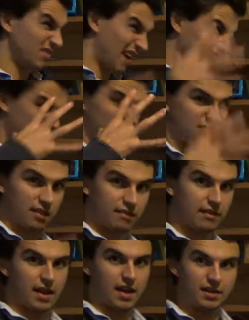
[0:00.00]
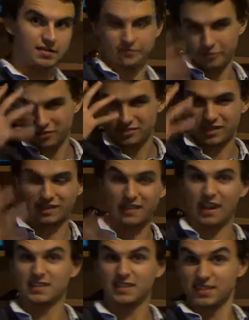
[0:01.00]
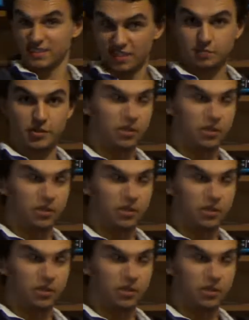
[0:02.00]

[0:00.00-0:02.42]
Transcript: magnets around the head, frosted glasses, sounds pretty